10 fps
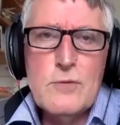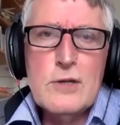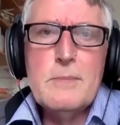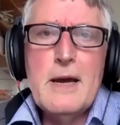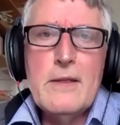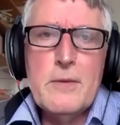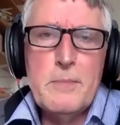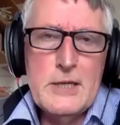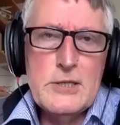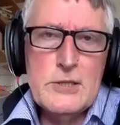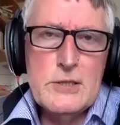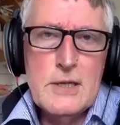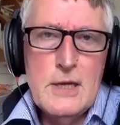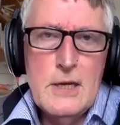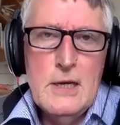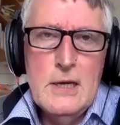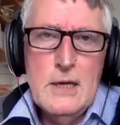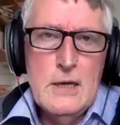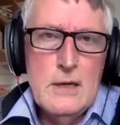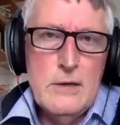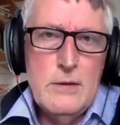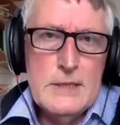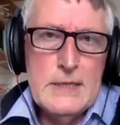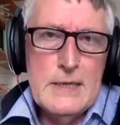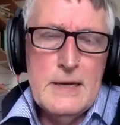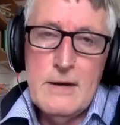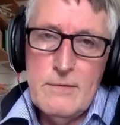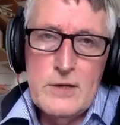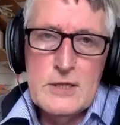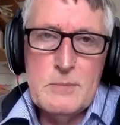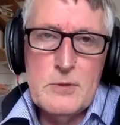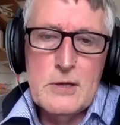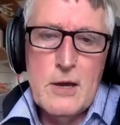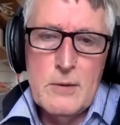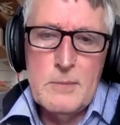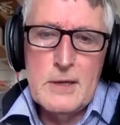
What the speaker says: What about the patient who is in an irreversible coma,